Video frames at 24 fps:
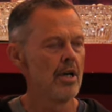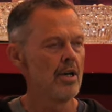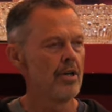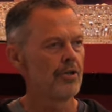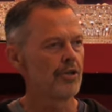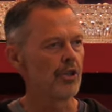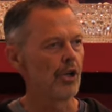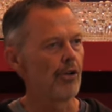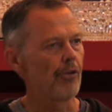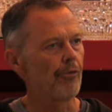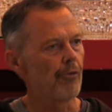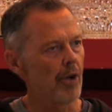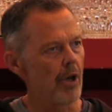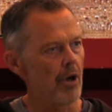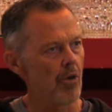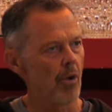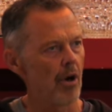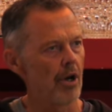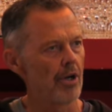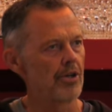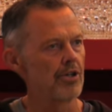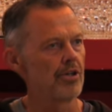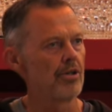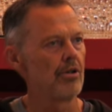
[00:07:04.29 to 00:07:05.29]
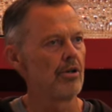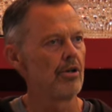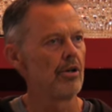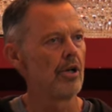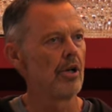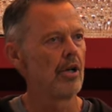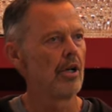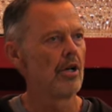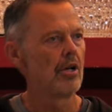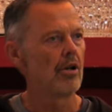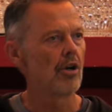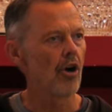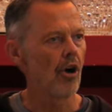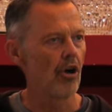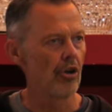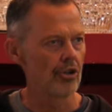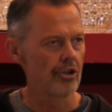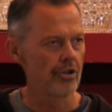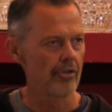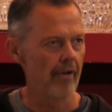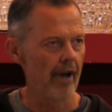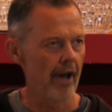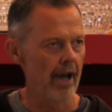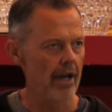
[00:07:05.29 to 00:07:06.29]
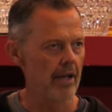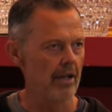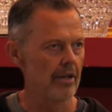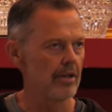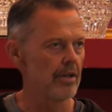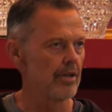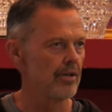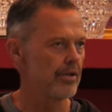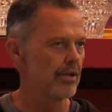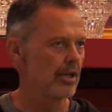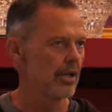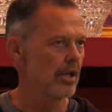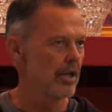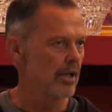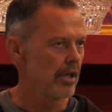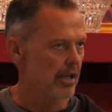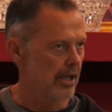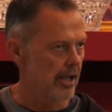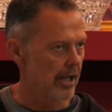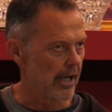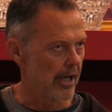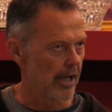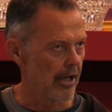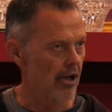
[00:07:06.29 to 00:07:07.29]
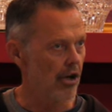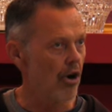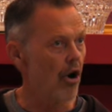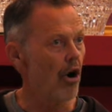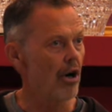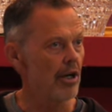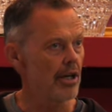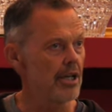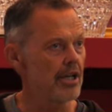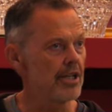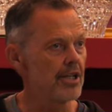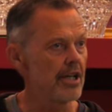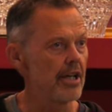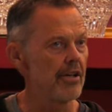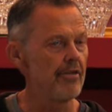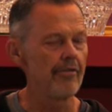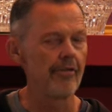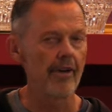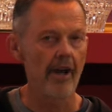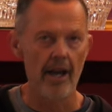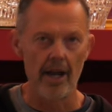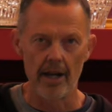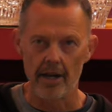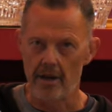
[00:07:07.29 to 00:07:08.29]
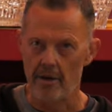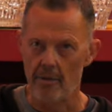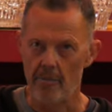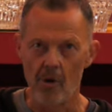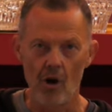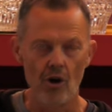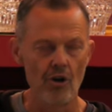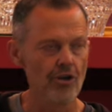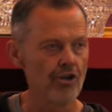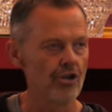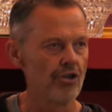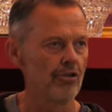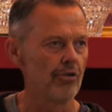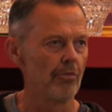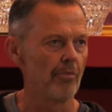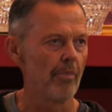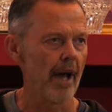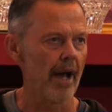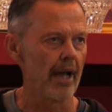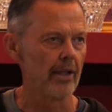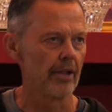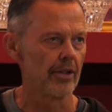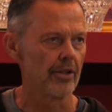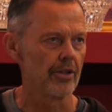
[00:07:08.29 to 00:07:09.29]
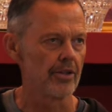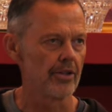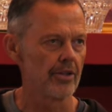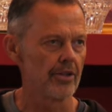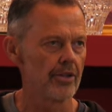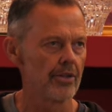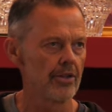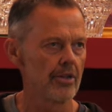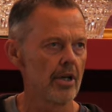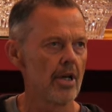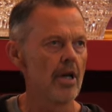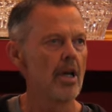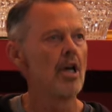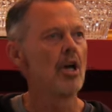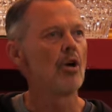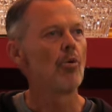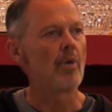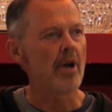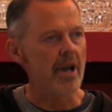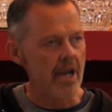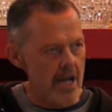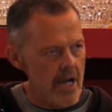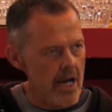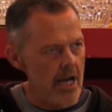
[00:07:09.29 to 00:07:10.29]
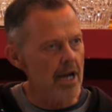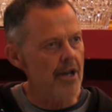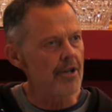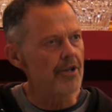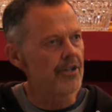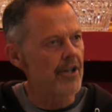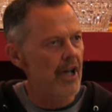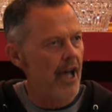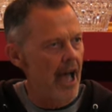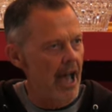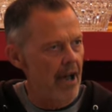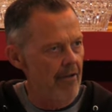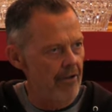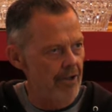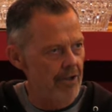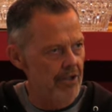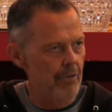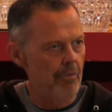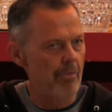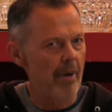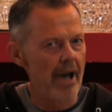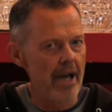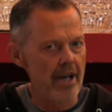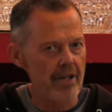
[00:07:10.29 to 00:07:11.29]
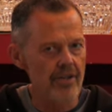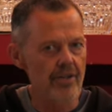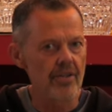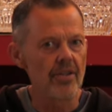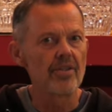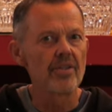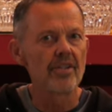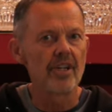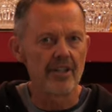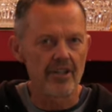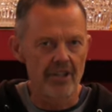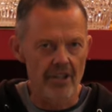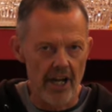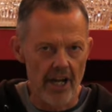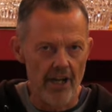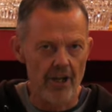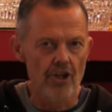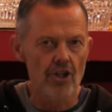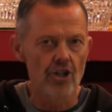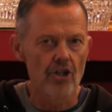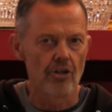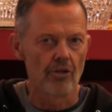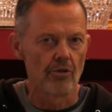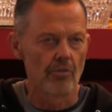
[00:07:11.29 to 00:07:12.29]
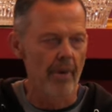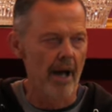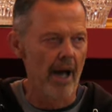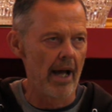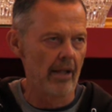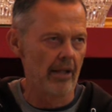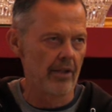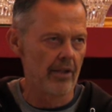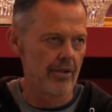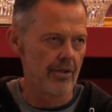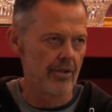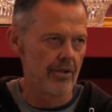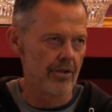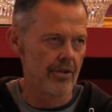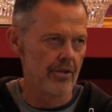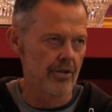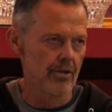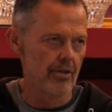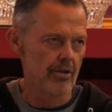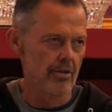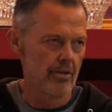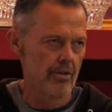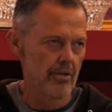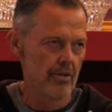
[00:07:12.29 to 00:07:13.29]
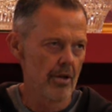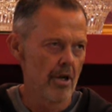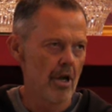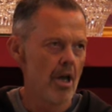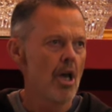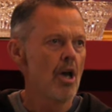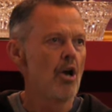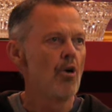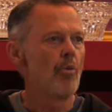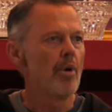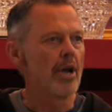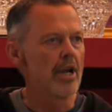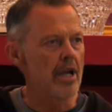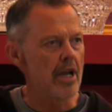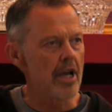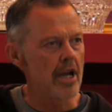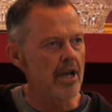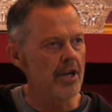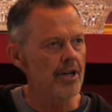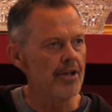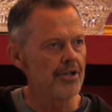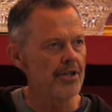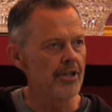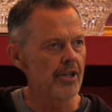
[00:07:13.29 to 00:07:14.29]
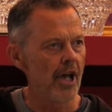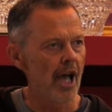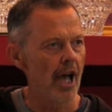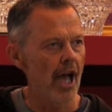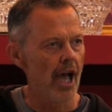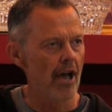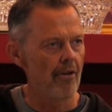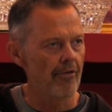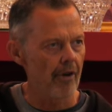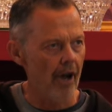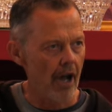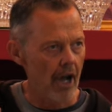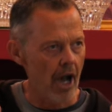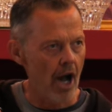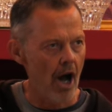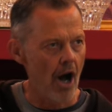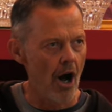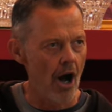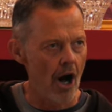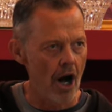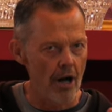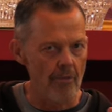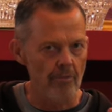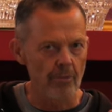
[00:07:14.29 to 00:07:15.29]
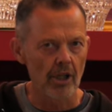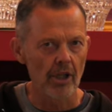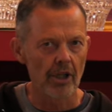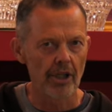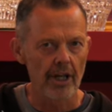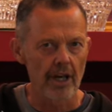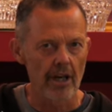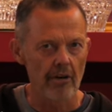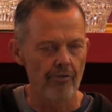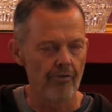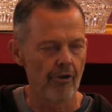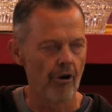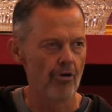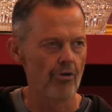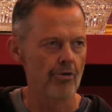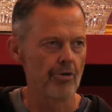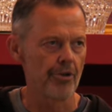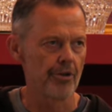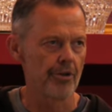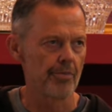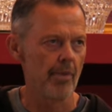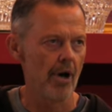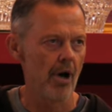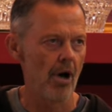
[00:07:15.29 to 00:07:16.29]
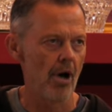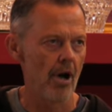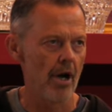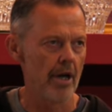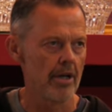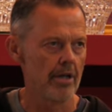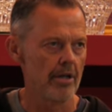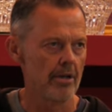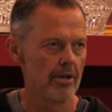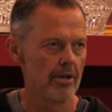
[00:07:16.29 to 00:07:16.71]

So if we want to cultivate this uh, cognitive and emotional balance, we need to have as a basis attentional balance. We need to have a calm, clear, focused mind.